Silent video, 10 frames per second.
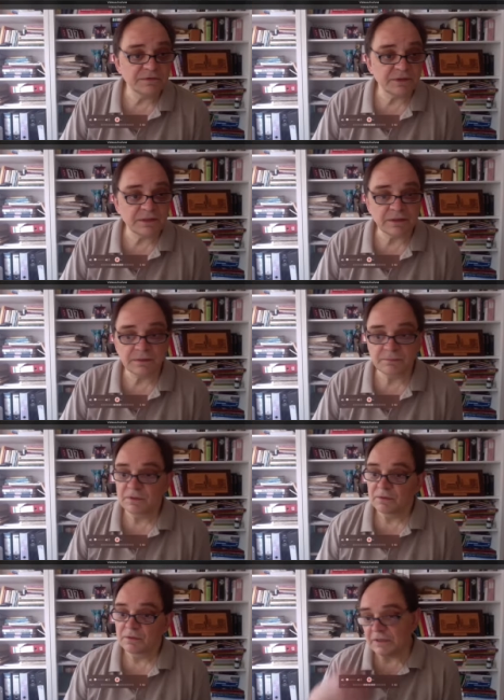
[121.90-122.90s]

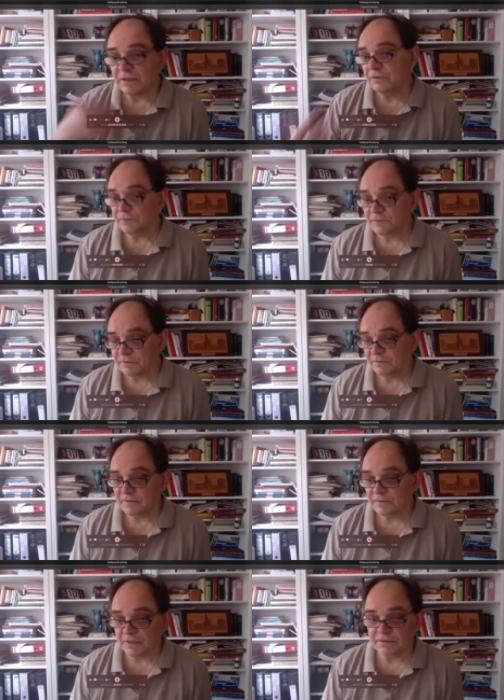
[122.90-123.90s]
when a new season
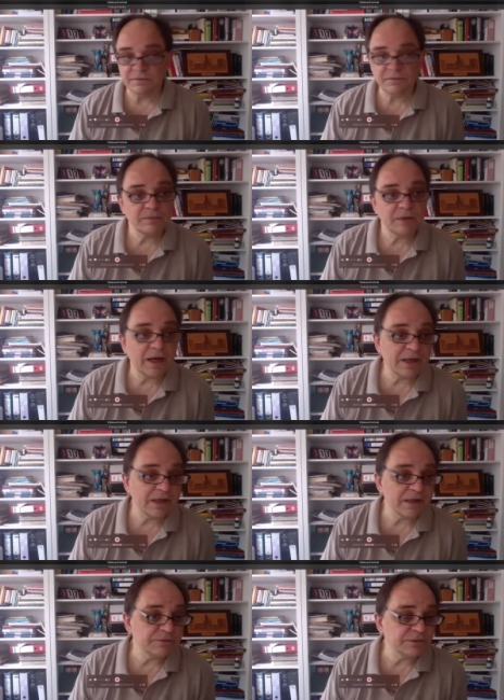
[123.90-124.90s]
starts, I
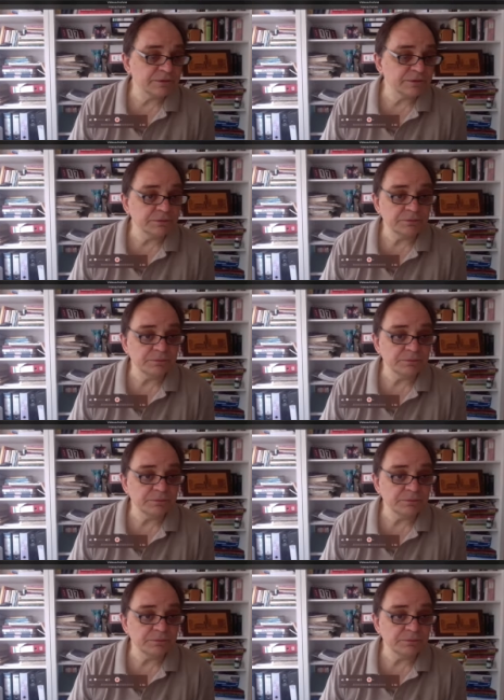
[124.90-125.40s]
have to